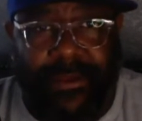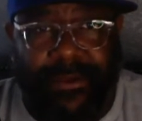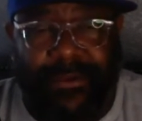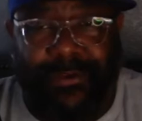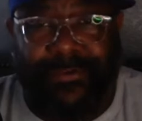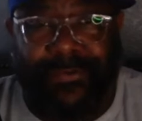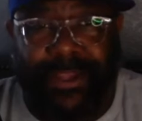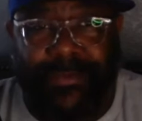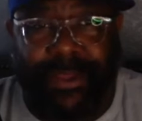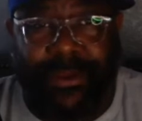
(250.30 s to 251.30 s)
Your
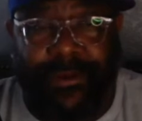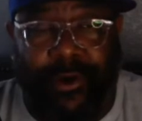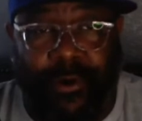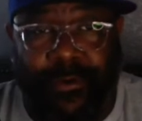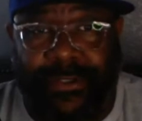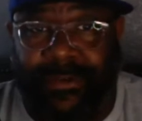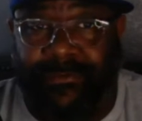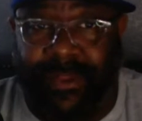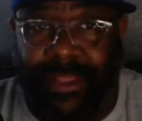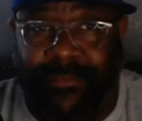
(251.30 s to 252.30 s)
dream and your goal should
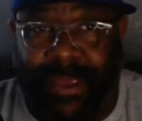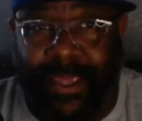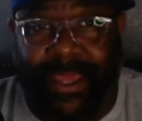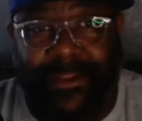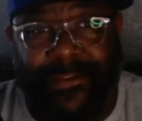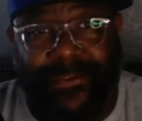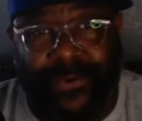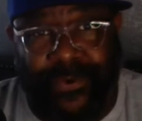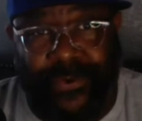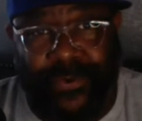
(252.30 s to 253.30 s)
really be get to
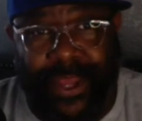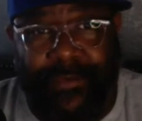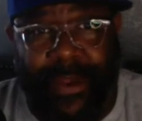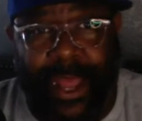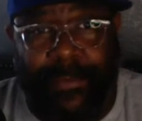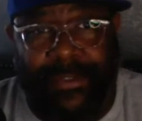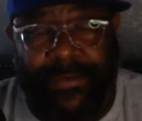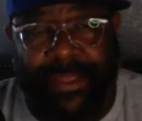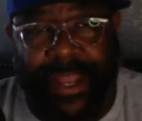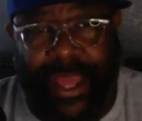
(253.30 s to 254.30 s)
school. And what happens
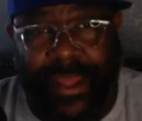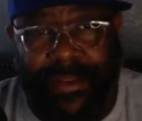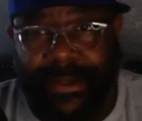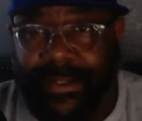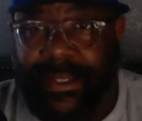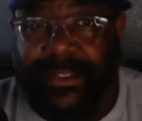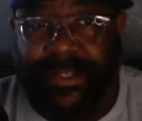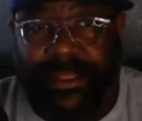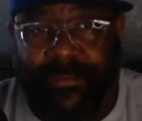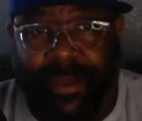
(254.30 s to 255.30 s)
after that is
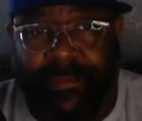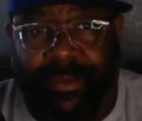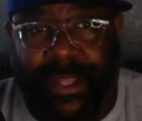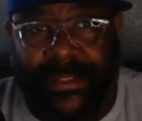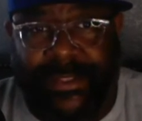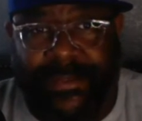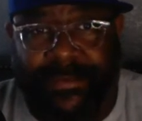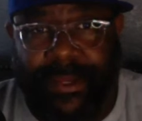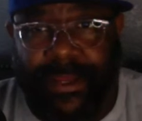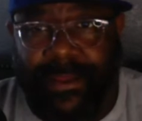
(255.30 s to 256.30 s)
nothing but a blessing.
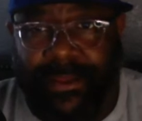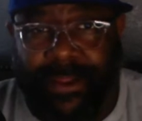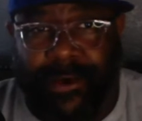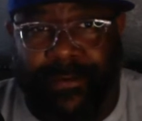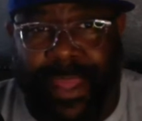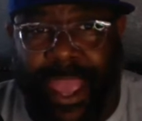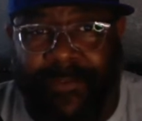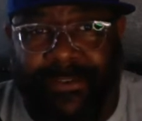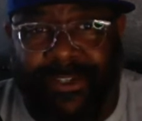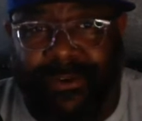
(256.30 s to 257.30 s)
The
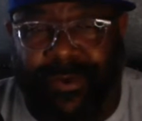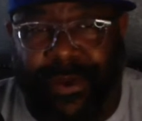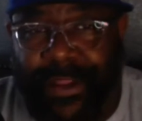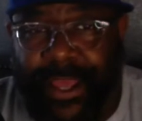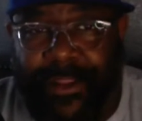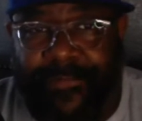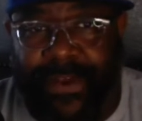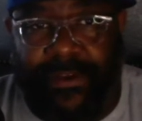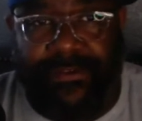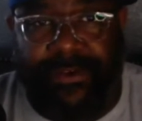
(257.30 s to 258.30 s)
average career in the
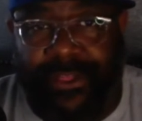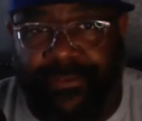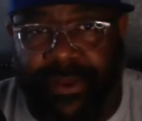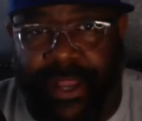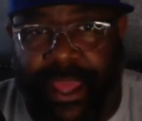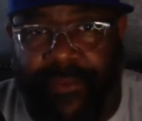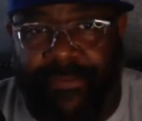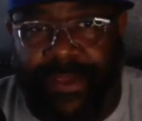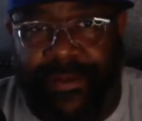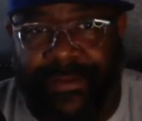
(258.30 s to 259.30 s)
NFL is only
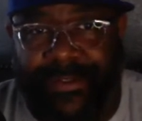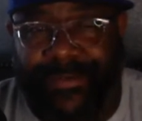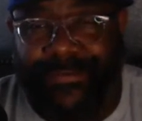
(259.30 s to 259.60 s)
3.5 years.